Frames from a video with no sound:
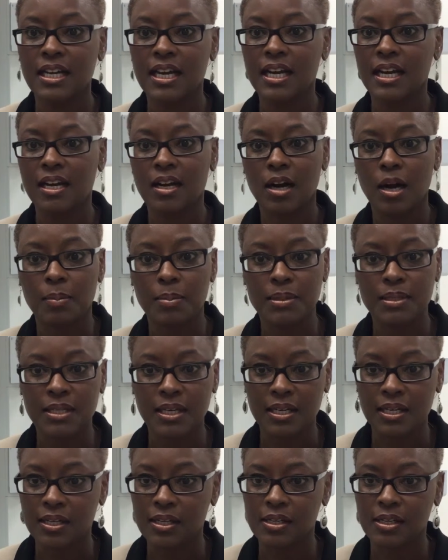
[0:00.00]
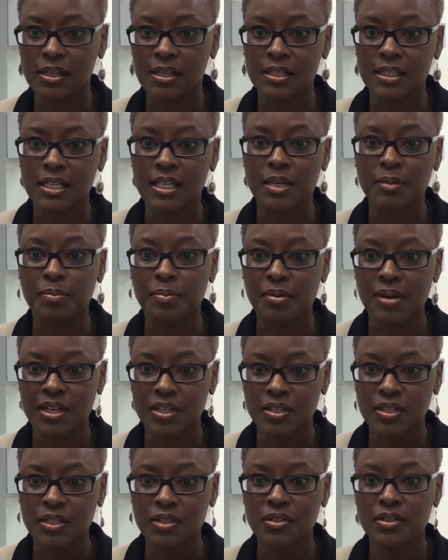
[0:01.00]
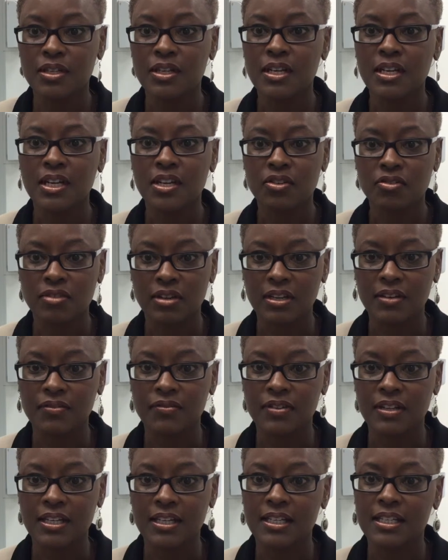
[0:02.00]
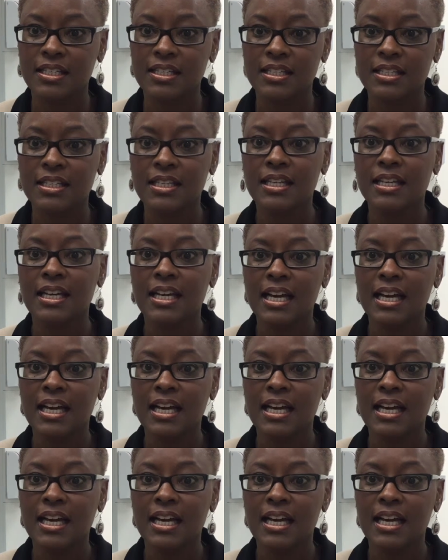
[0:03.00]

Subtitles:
a carpal tunnel decompressions, trigger fingers,